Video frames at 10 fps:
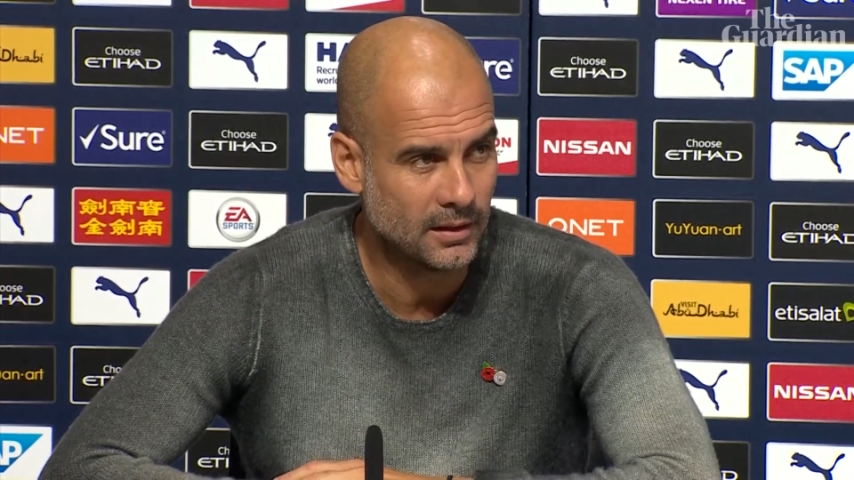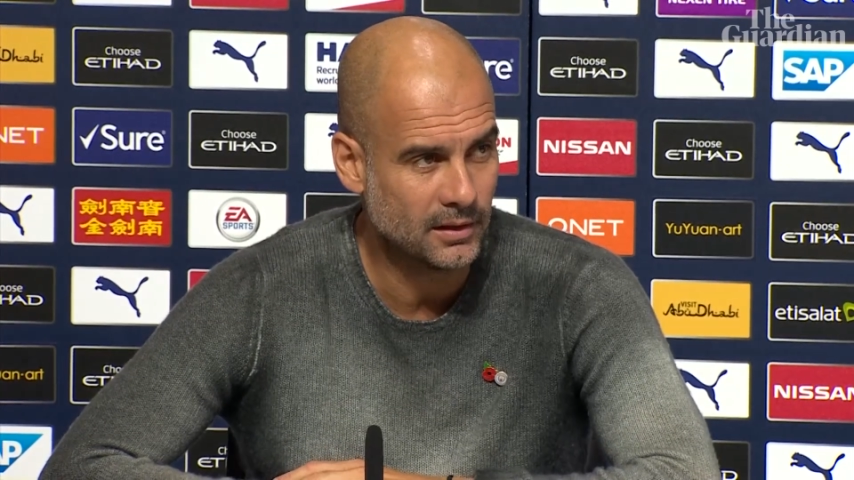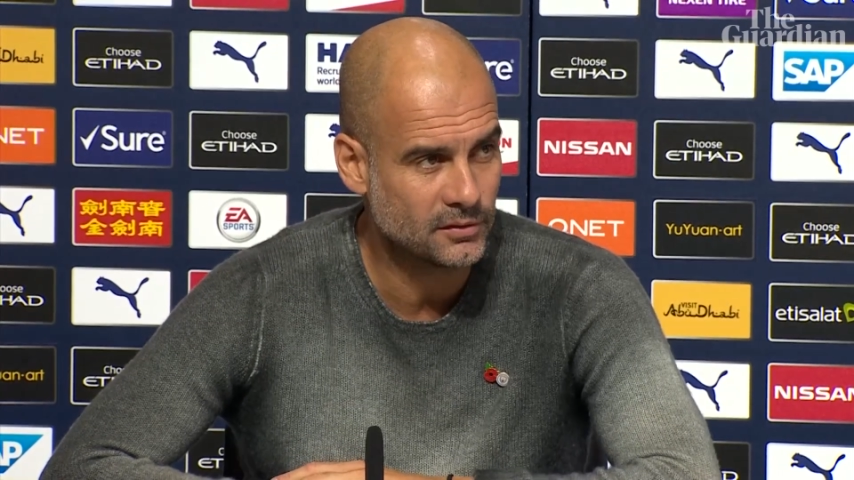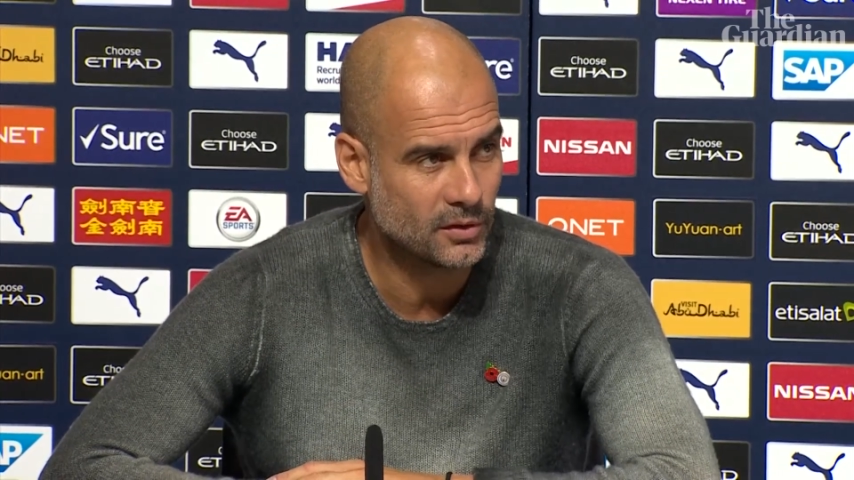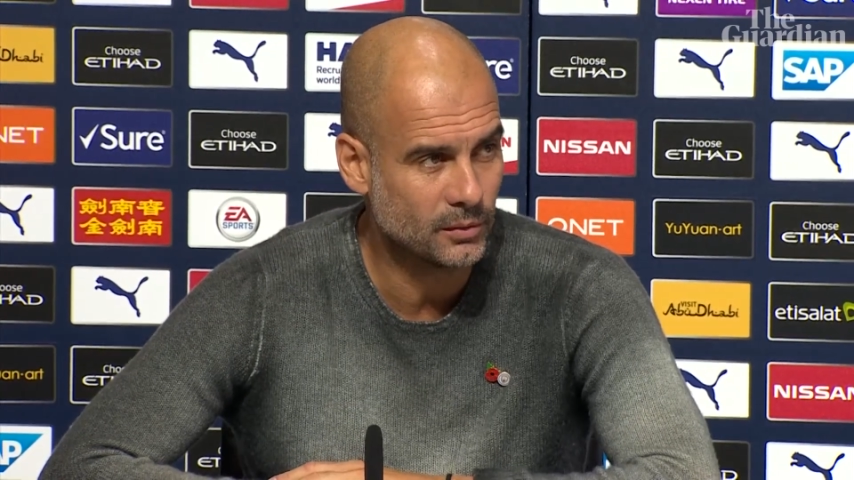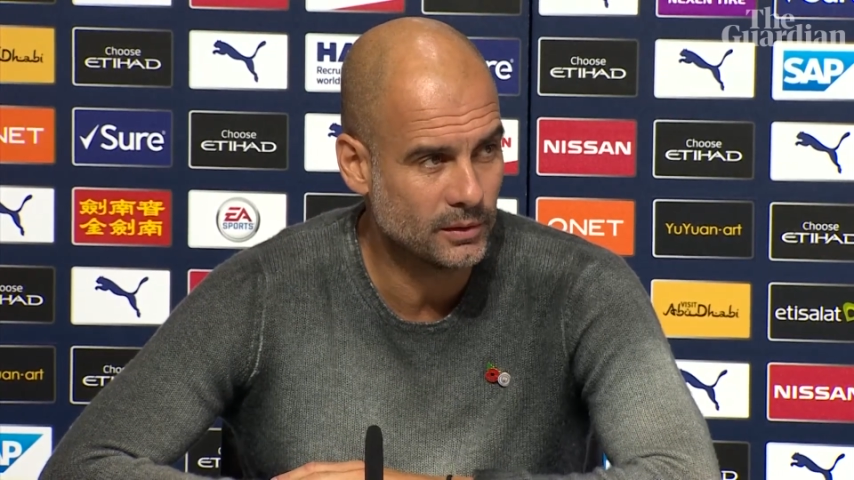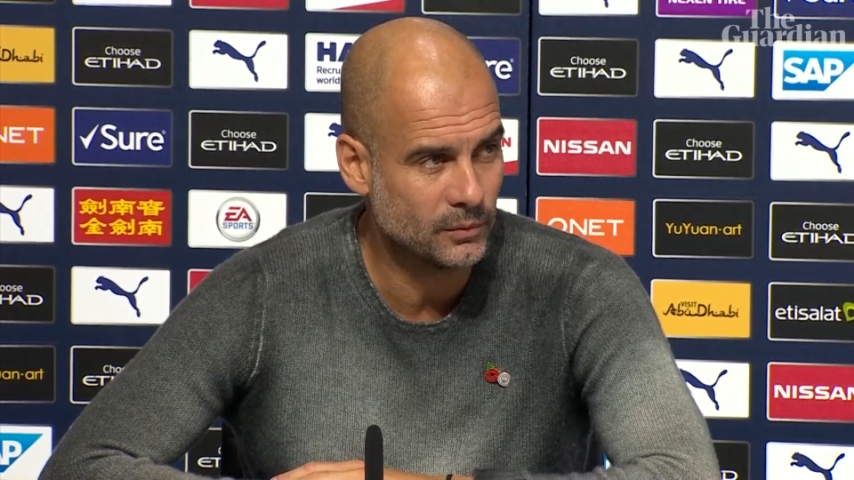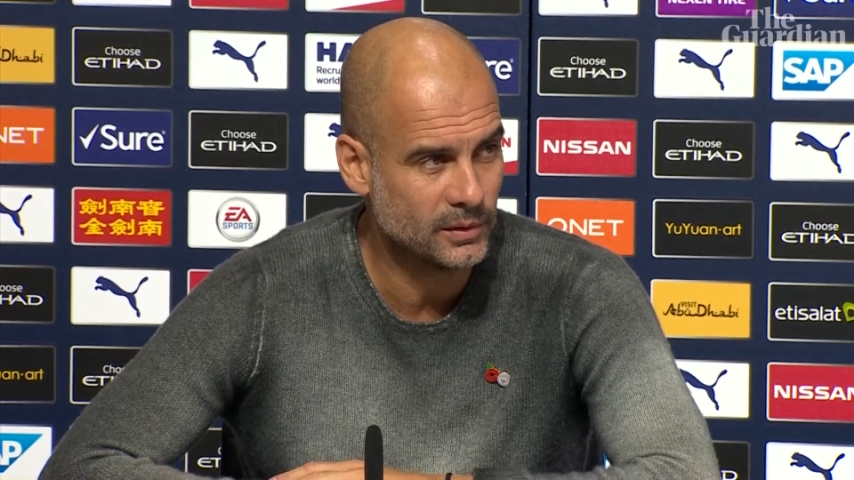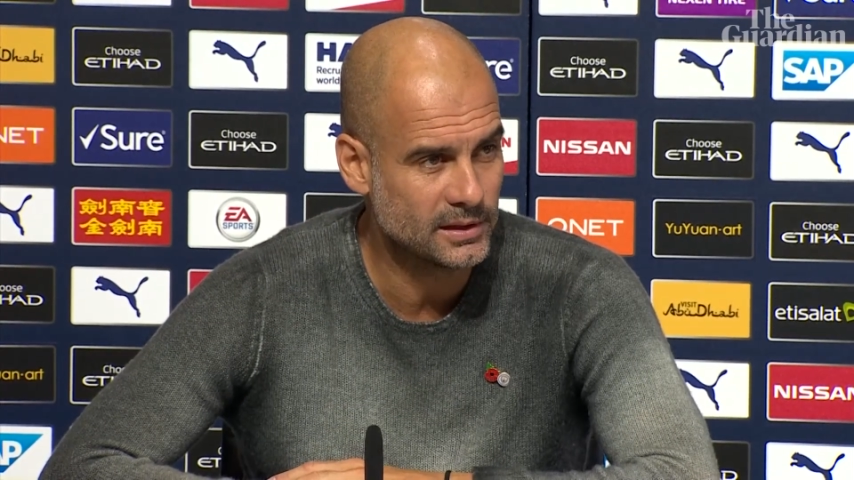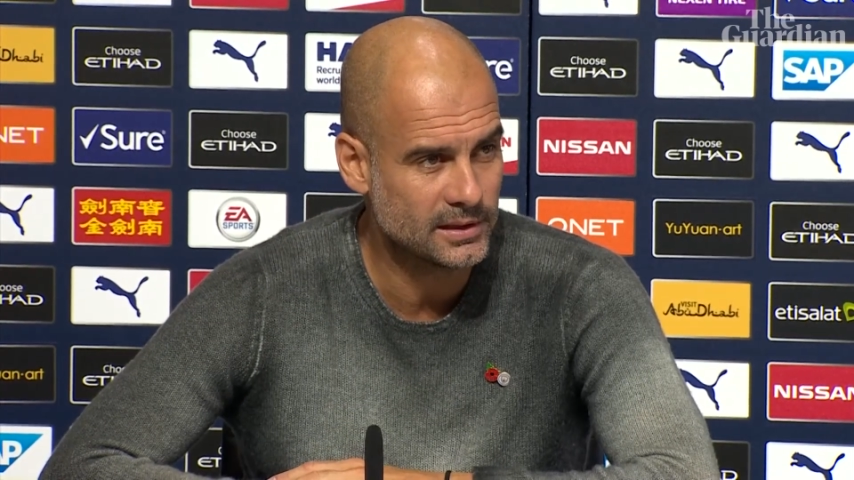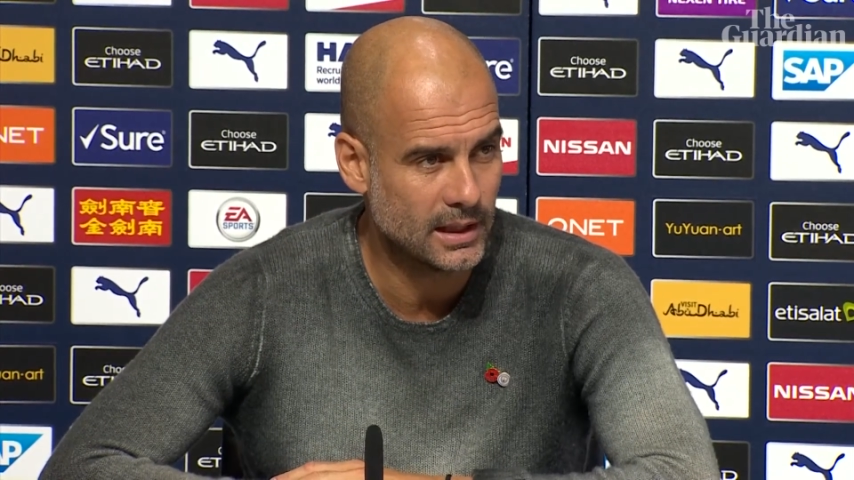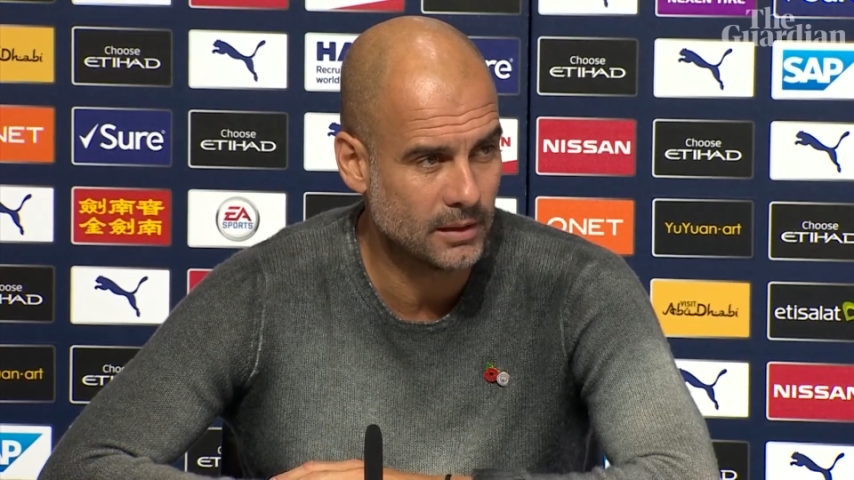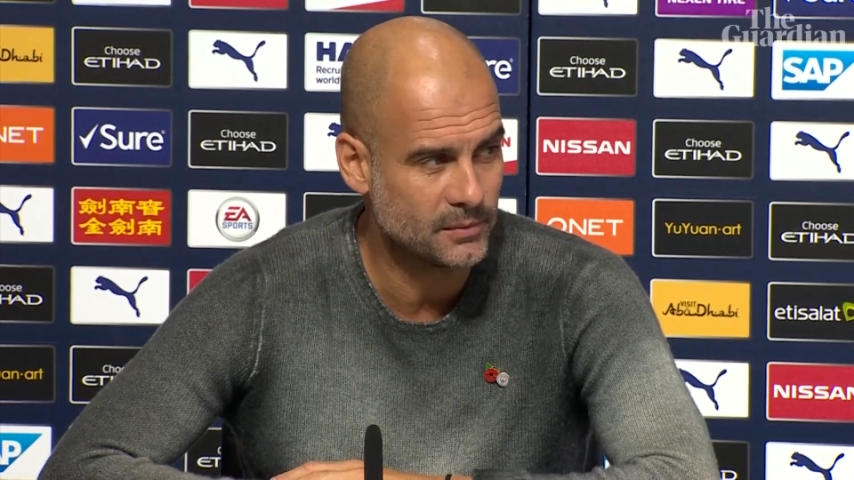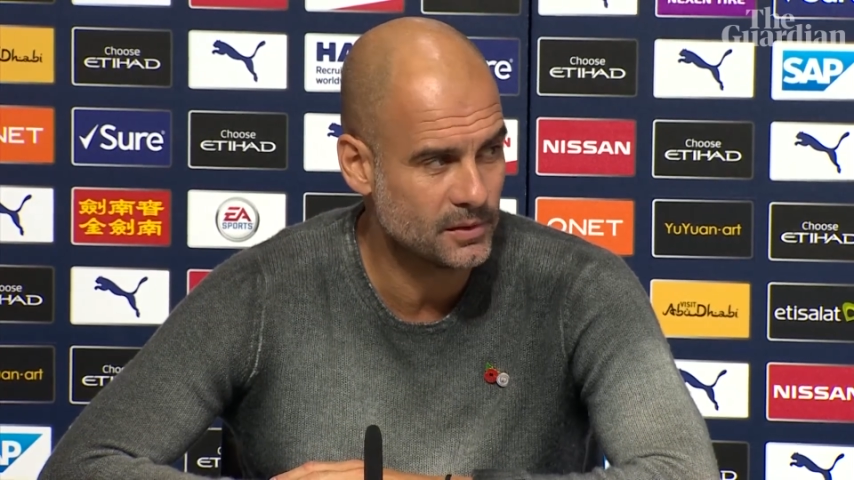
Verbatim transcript: I think so, in winter time.